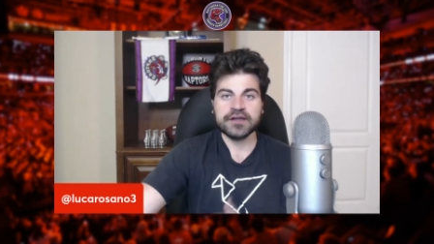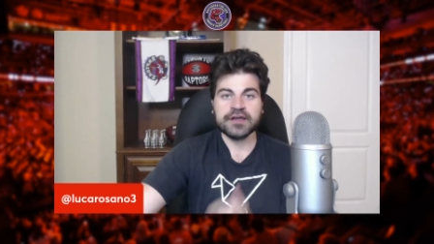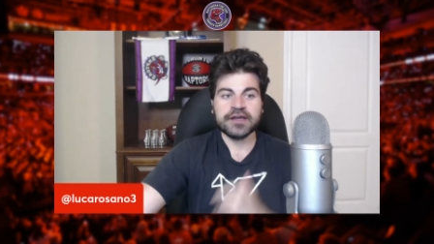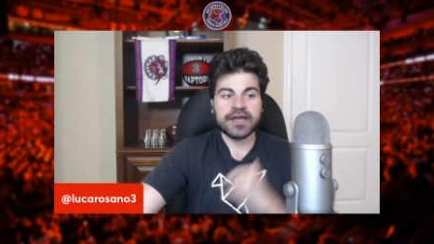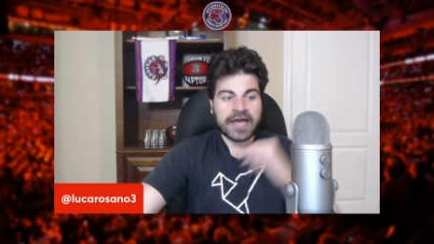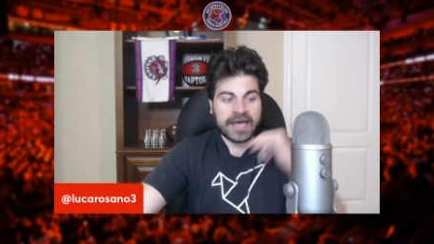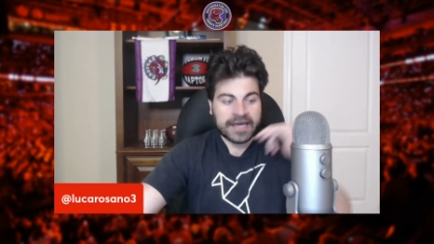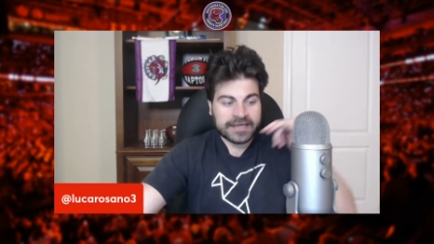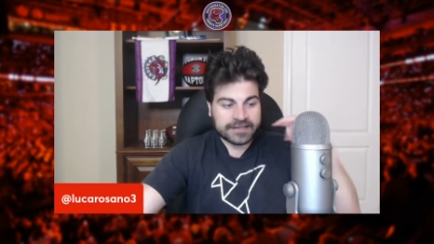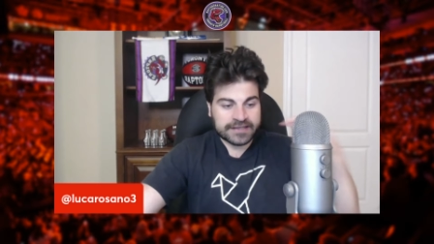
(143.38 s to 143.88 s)

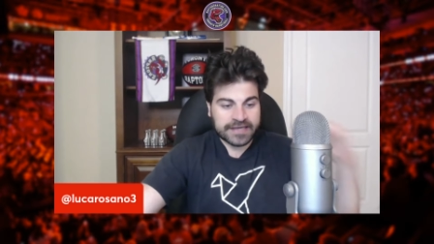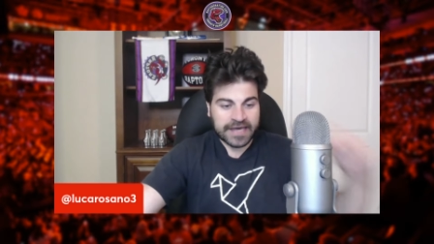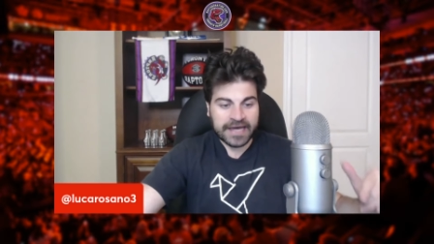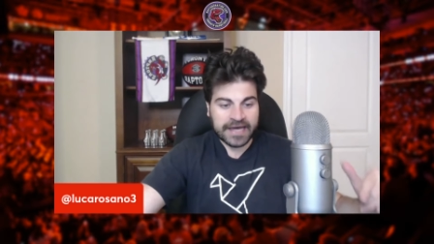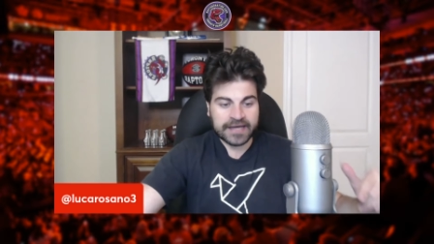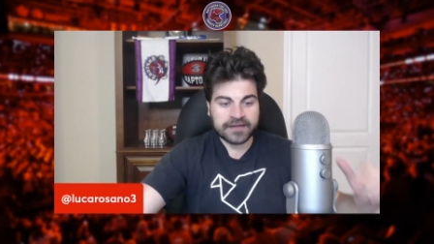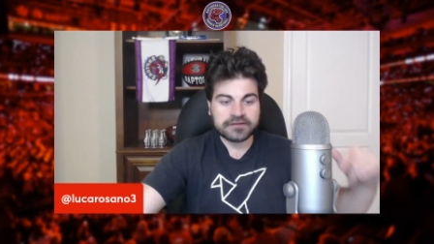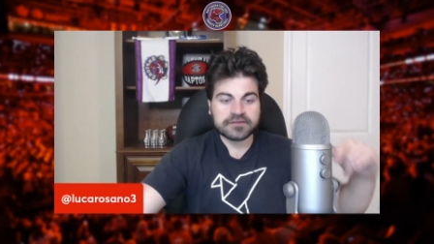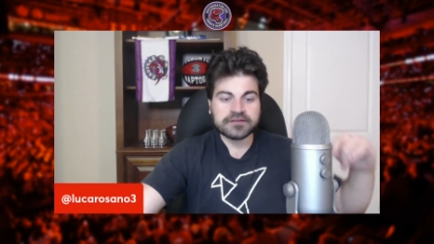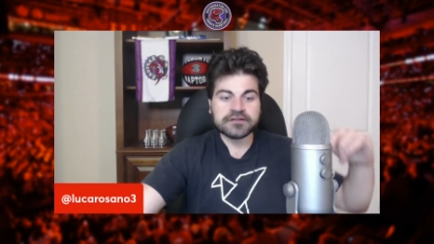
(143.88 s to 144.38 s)
and
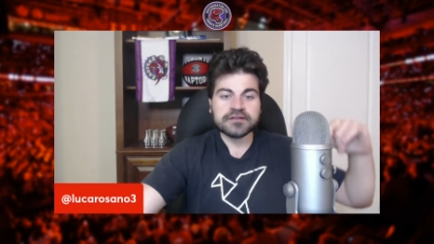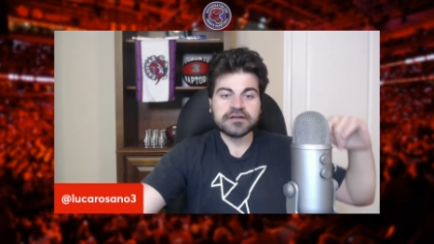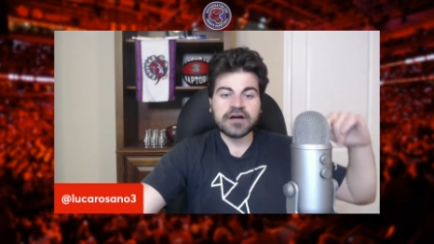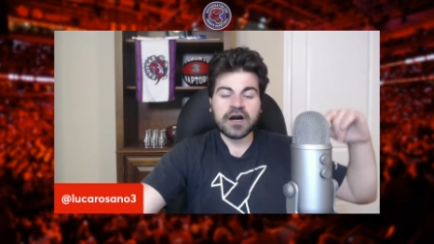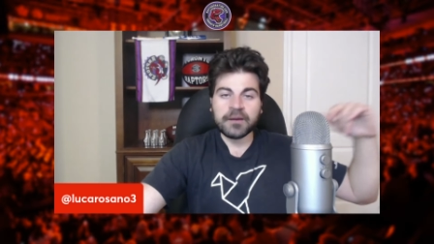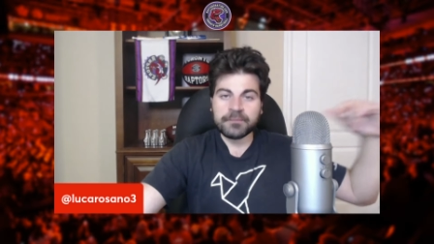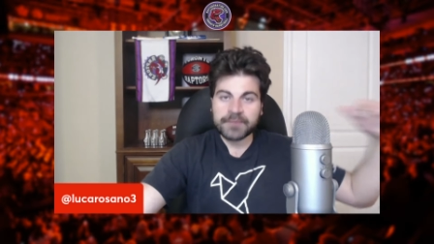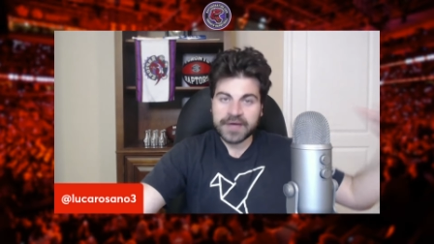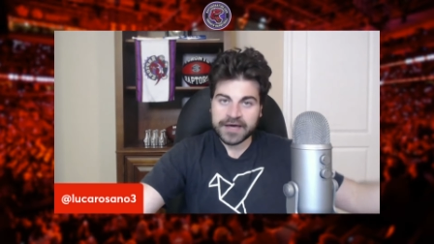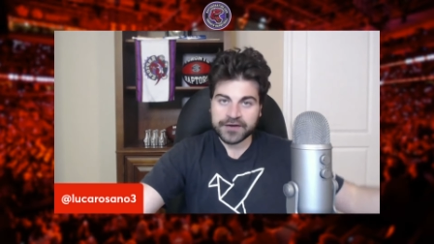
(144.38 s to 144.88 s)
get
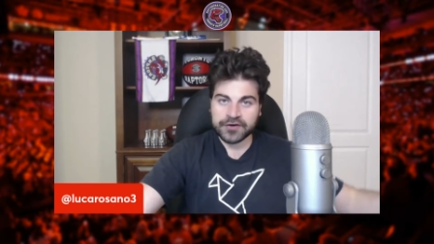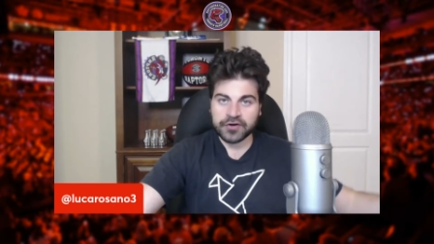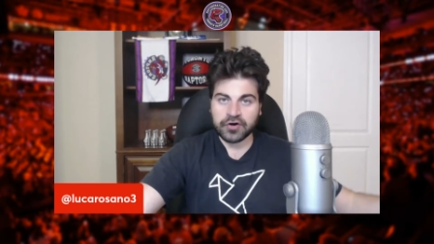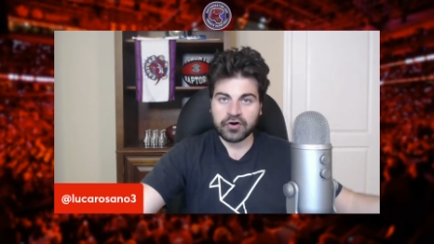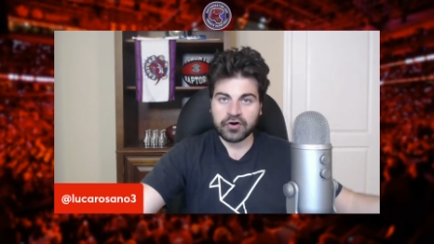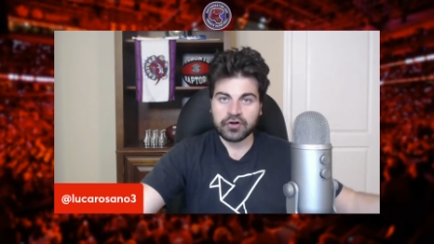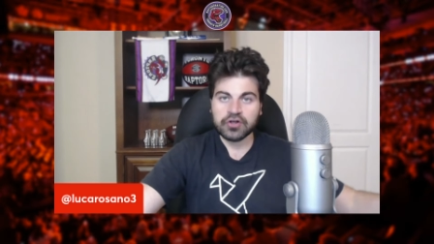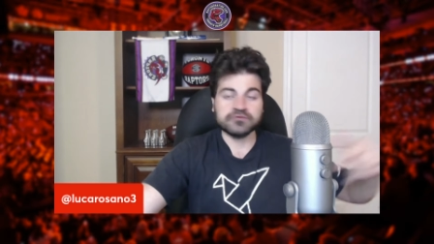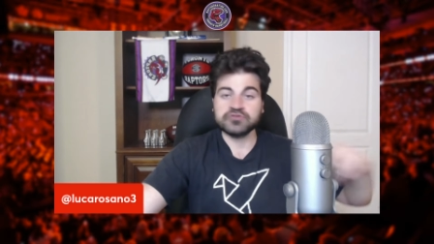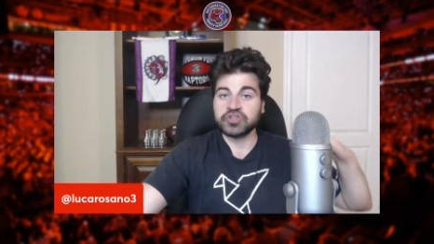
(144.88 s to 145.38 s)
a
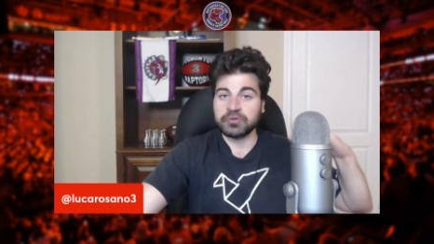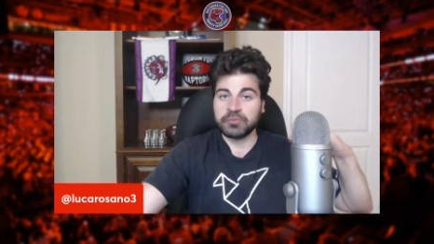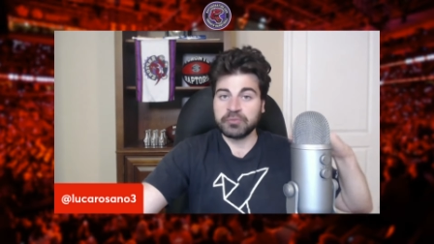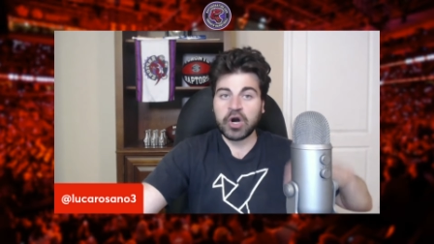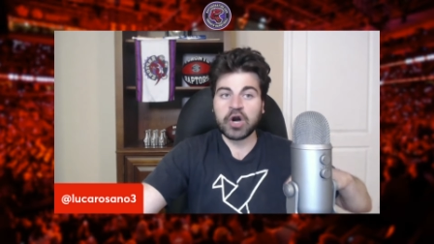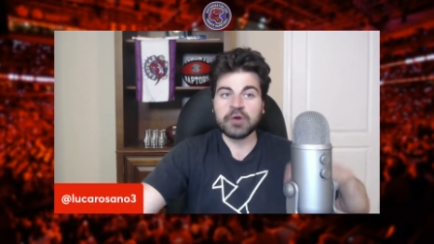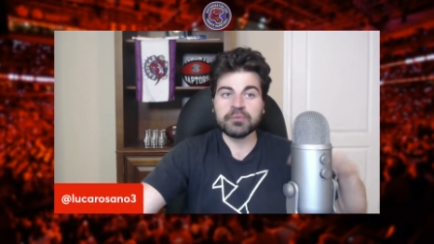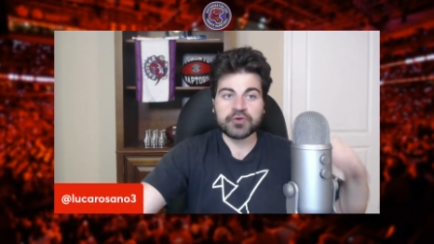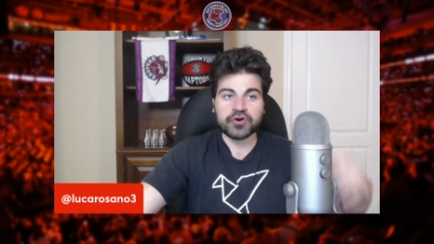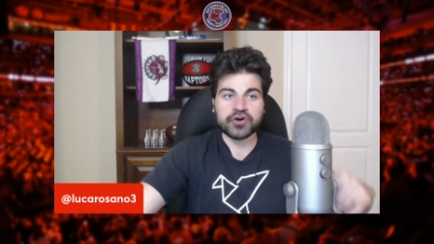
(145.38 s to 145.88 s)
medal,
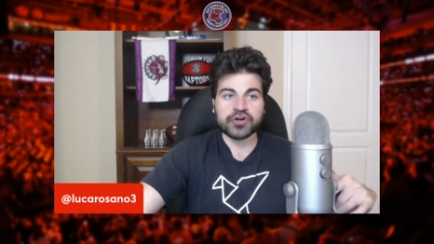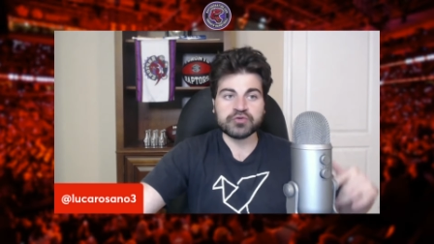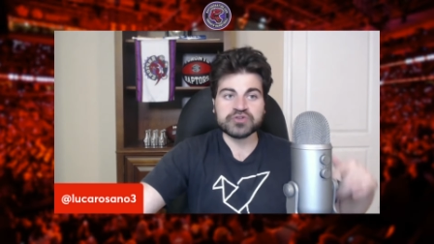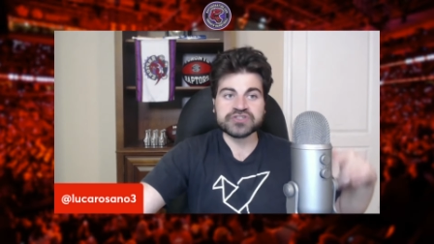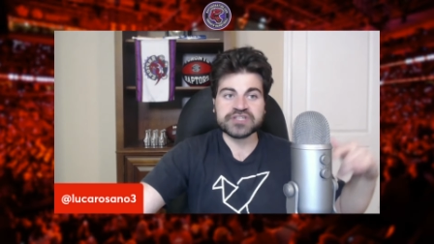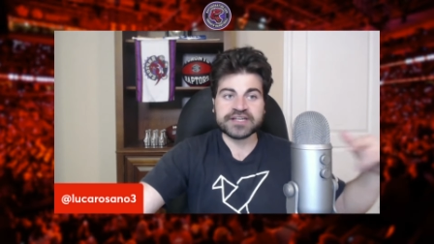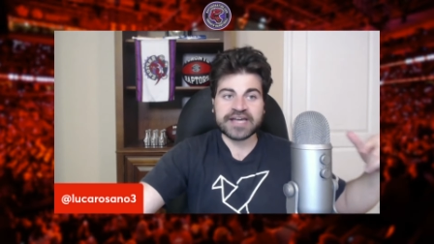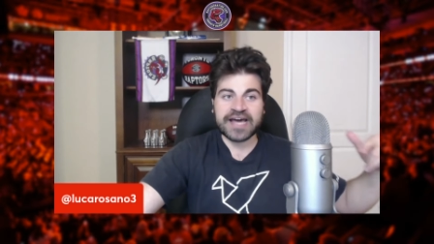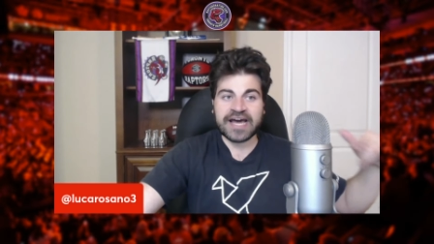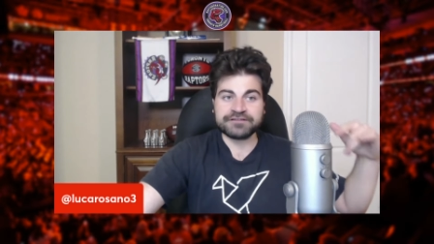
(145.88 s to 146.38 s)
Jamal Murray was
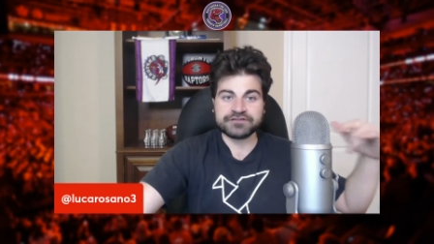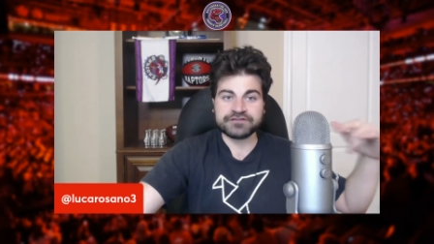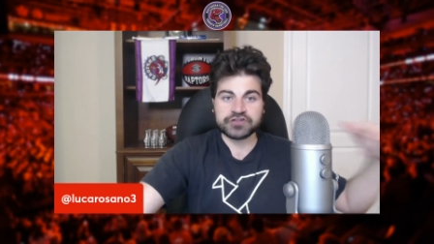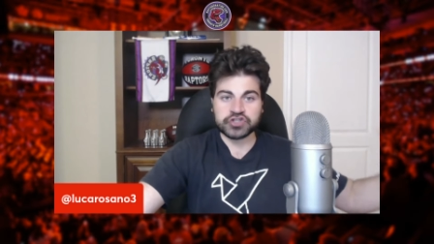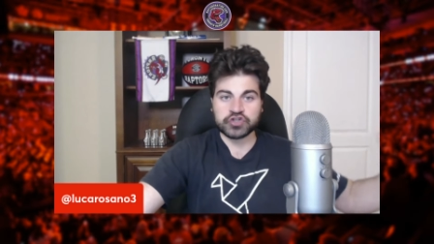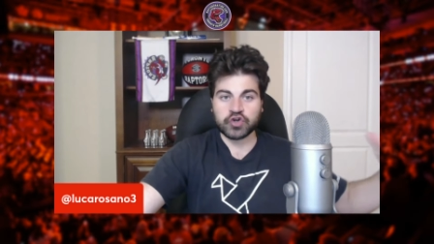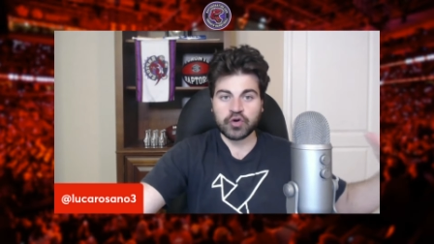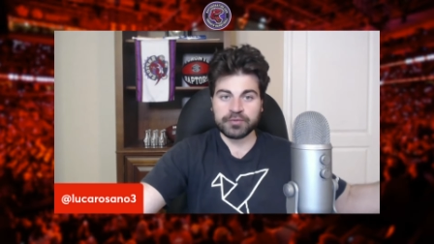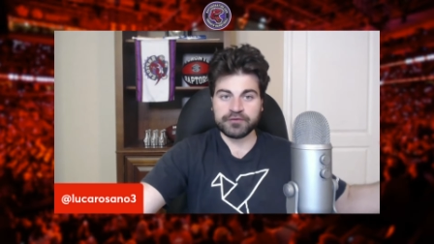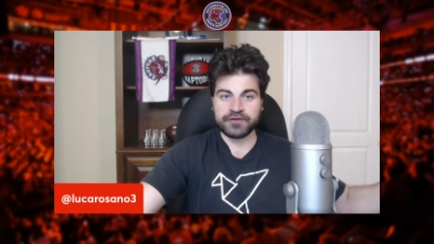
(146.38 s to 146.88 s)
going to have to
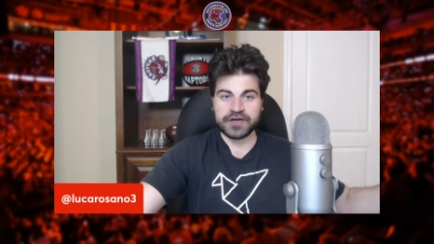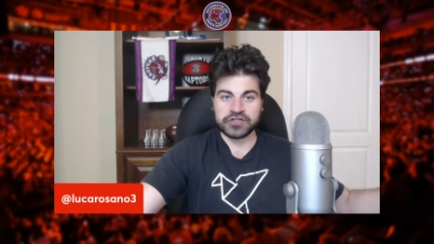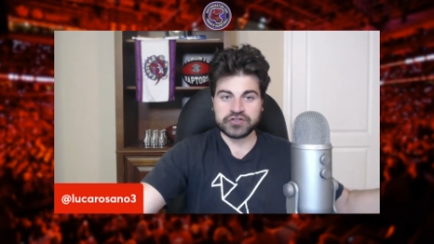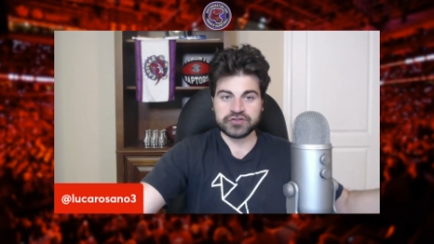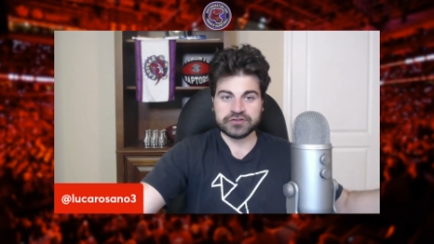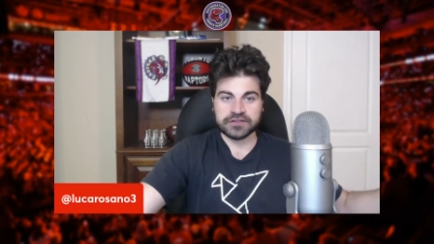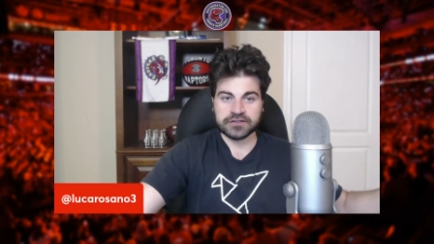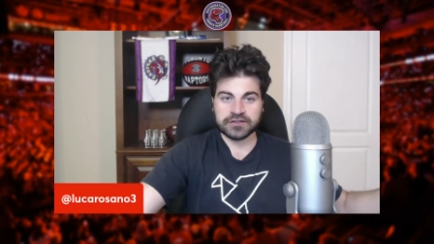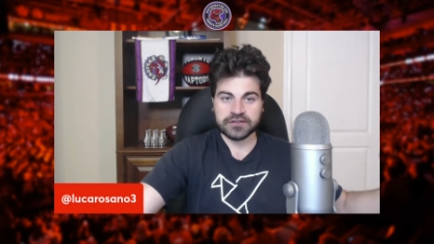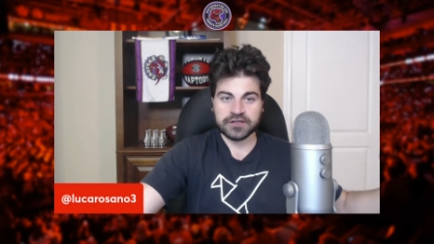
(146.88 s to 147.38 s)
show up
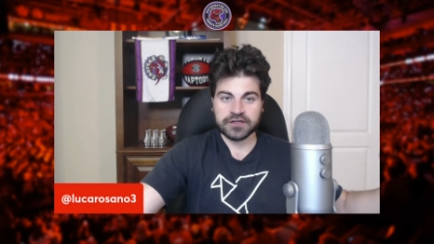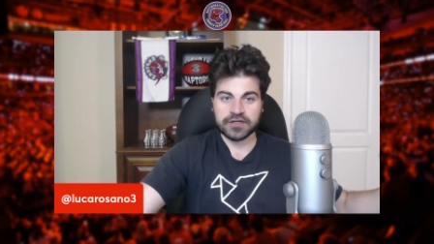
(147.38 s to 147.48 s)
eventually.